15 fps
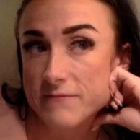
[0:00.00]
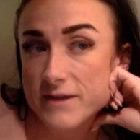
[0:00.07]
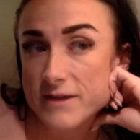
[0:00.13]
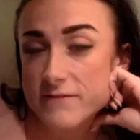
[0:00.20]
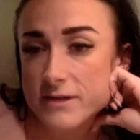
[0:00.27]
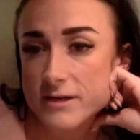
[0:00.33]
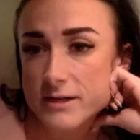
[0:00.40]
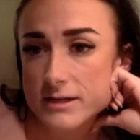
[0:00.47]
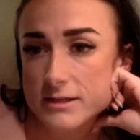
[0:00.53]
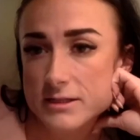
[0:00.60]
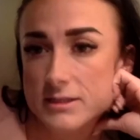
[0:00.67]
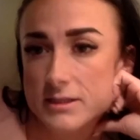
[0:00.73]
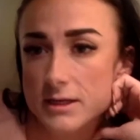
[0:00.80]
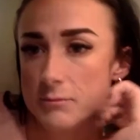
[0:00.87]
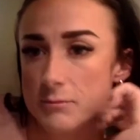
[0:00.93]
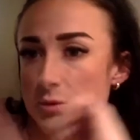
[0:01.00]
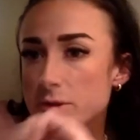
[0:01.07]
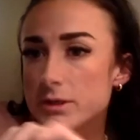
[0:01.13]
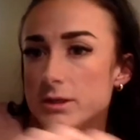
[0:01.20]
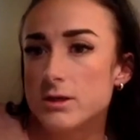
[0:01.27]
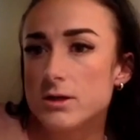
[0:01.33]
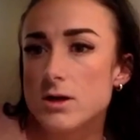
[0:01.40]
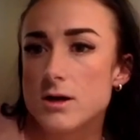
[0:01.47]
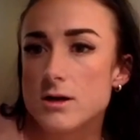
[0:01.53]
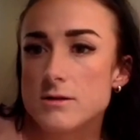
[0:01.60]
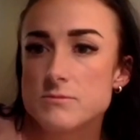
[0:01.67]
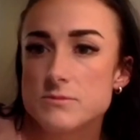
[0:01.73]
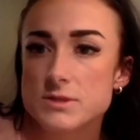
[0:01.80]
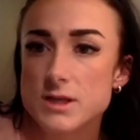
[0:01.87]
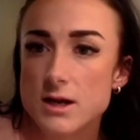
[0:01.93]
favorite is to like put your
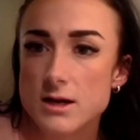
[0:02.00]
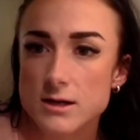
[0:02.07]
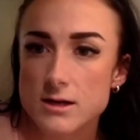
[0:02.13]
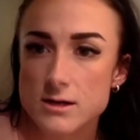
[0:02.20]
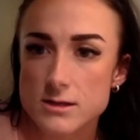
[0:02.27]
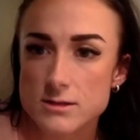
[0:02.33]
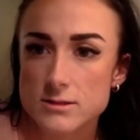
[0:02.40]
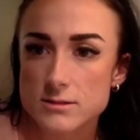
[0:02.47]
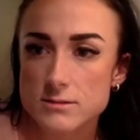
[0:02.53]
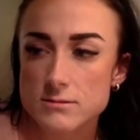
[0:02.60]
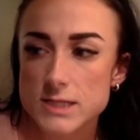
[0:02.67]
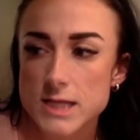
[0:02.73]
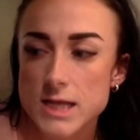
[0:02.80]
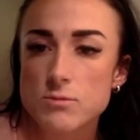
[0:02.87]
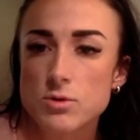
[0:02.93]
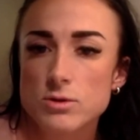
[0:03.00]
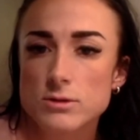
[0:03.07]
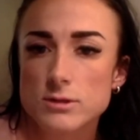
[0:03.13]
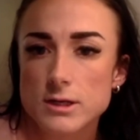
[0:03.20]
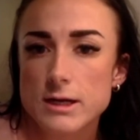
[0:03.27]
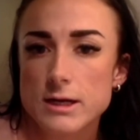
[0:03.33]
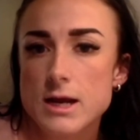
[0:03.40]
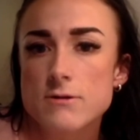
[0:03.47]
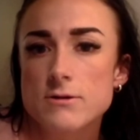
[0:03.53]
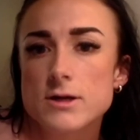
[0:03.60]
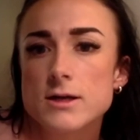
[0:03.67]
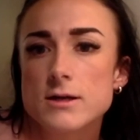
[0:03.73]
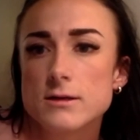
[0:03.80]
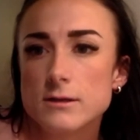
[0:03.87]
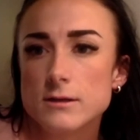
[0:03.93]
arms on a table or a
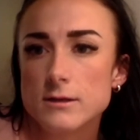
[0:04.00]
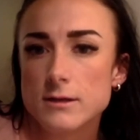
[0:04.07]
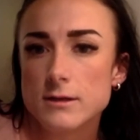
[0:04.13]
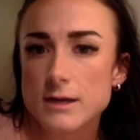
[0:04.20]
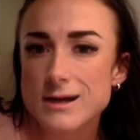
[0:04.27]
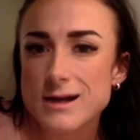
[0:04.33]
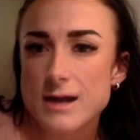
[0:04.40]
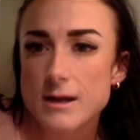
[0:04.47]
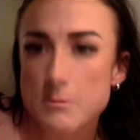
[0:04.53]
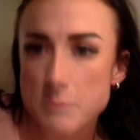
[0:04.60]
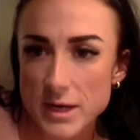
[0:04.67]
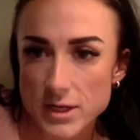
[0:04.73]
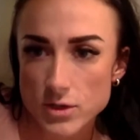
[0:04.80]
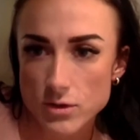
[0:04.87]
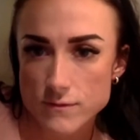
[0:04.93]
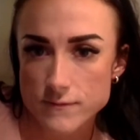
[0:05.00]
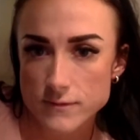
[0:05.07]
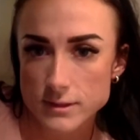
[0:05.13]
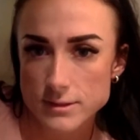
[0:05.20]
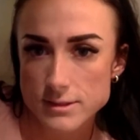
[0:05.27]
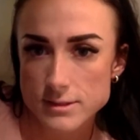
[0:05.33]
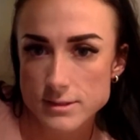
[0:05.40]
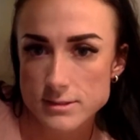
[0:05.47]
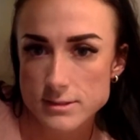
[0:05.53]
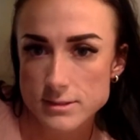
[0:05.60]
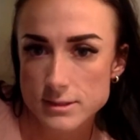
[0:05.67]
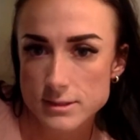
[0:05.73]
counter and kind of bend over a little.